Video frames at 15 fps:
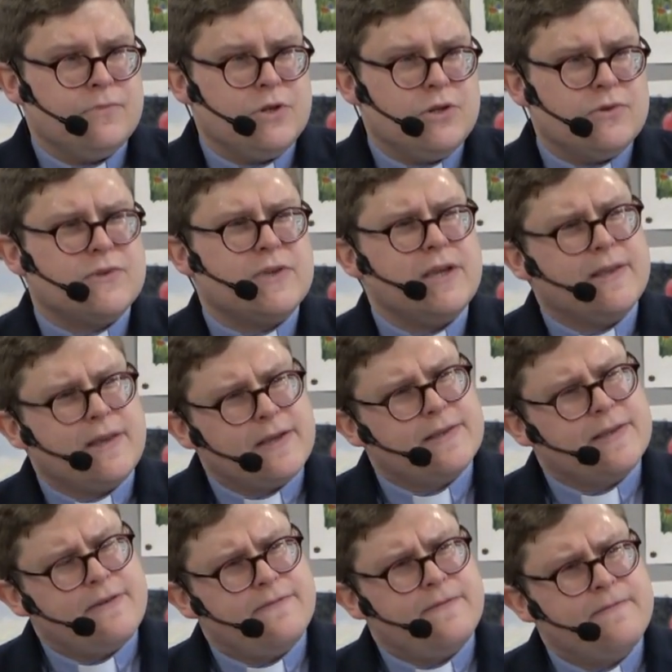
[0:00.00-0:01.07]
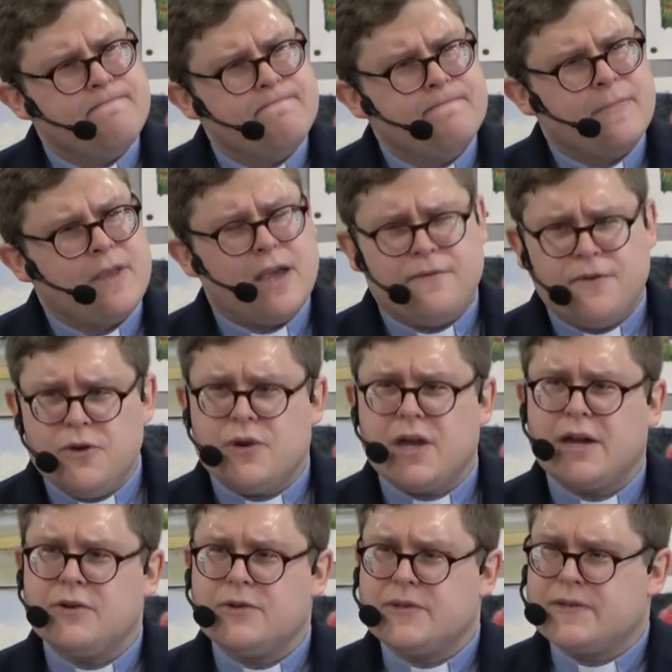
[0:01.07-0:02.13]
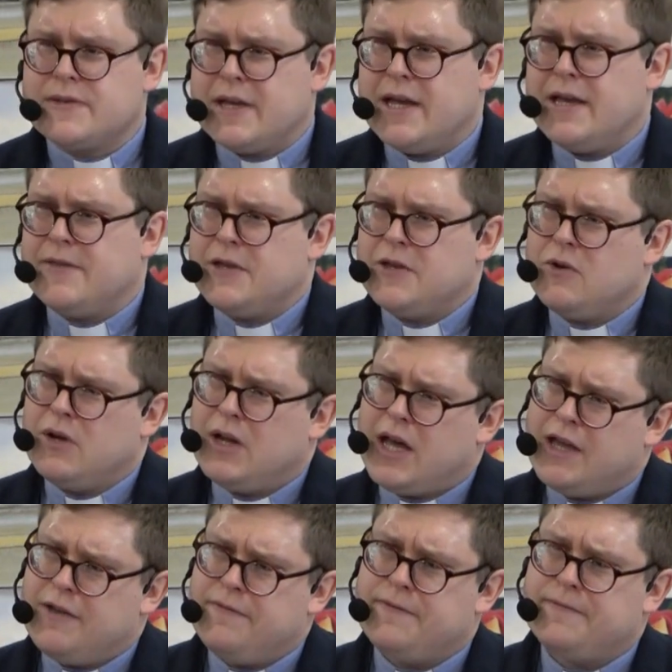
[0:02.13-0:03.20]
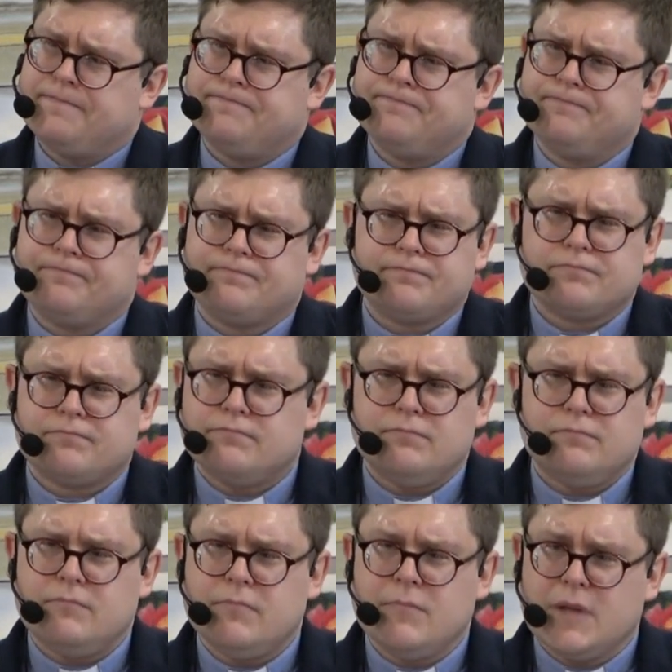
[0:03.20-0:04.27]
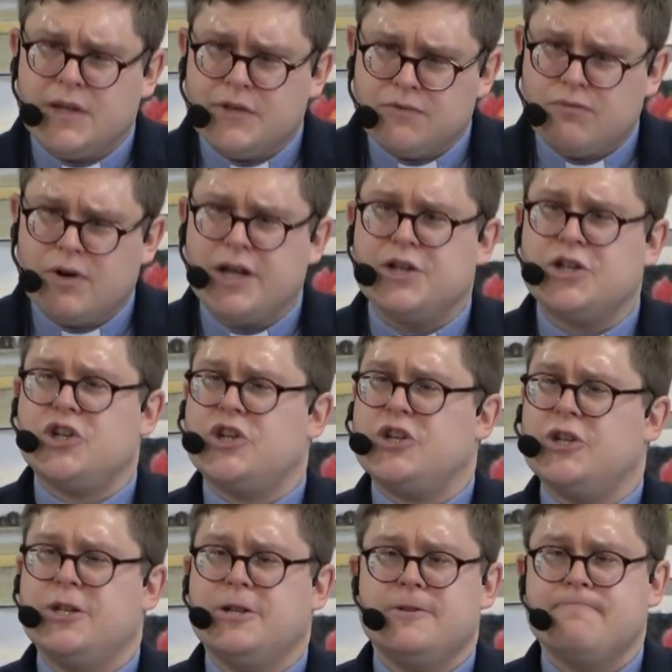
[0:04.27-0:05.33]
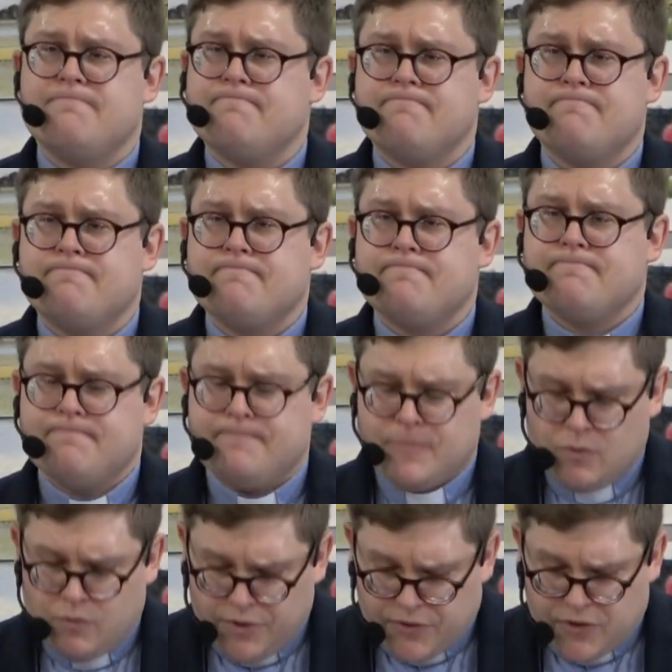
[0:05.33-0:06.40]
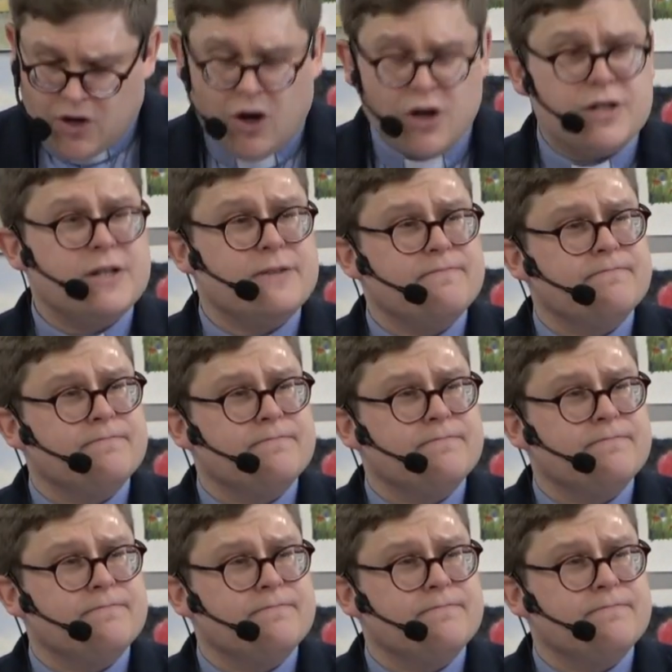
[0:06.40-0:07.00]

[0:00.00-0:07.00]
Do you see this? If you cannot say that your life is rich with God,